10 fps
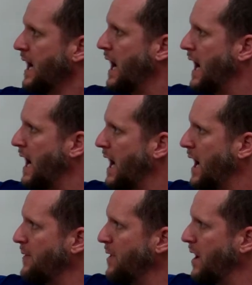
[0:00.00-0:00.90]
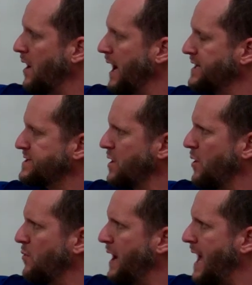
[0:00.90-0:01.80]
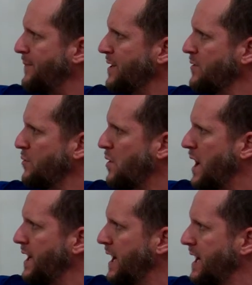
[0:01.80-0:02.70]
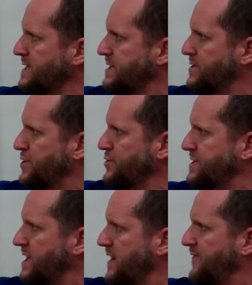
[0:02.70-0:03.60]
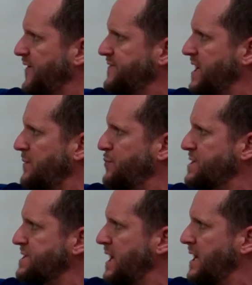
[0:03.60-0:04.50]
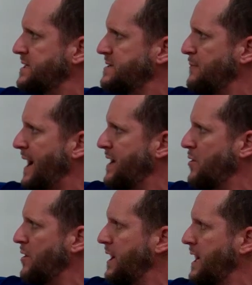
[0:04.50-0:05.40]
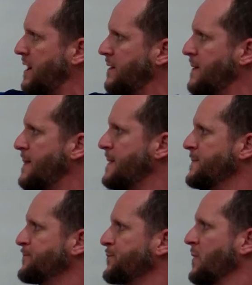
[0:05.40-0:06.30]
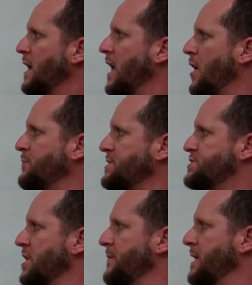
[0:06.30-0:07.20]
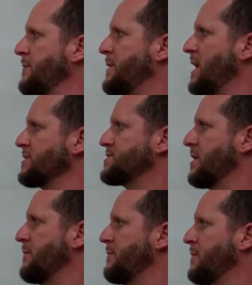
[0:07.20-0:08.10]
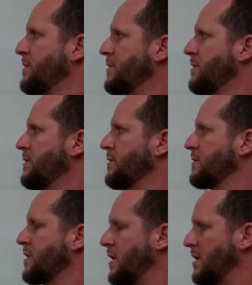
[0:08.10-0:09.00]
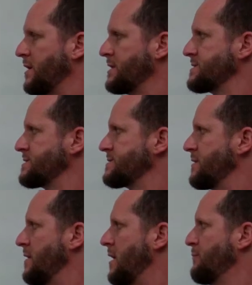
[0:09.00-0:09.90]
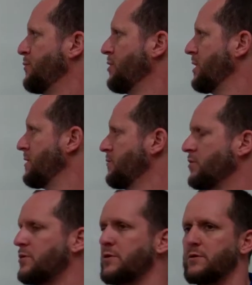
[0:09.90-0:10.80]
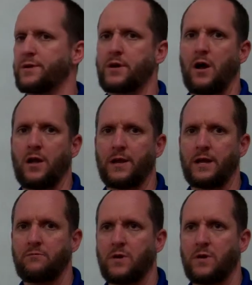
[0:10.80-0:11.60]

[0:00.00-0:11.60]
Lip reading: All right, so what happened in Rwanda is the Tutsi 15% minority helped German and Belgium colonists brutally rule the colony.